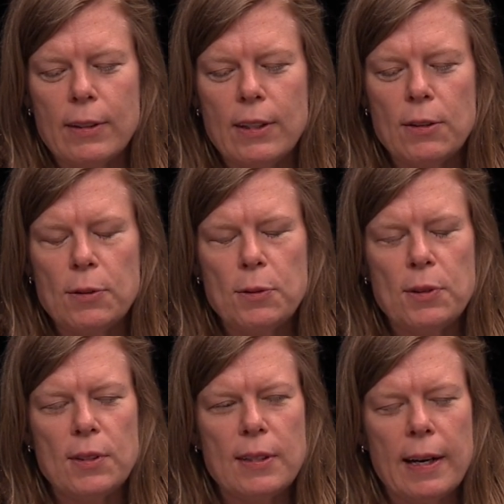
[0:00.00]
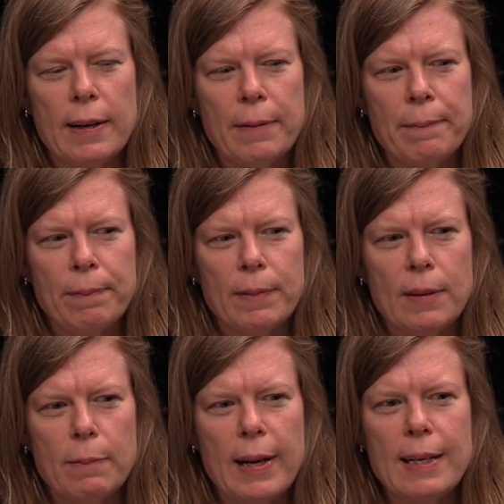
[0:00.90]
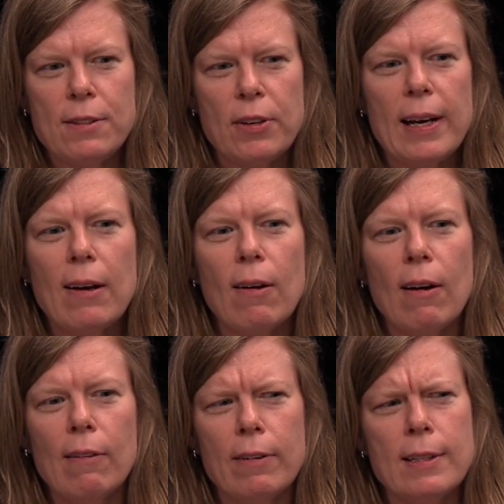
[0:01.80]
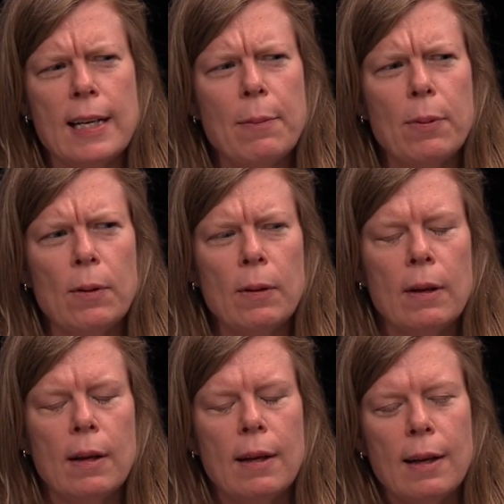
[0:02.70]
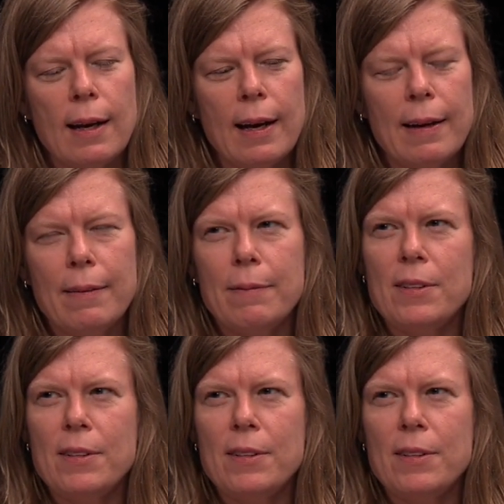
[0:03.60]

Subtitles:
use, might drink alcohol, for example, to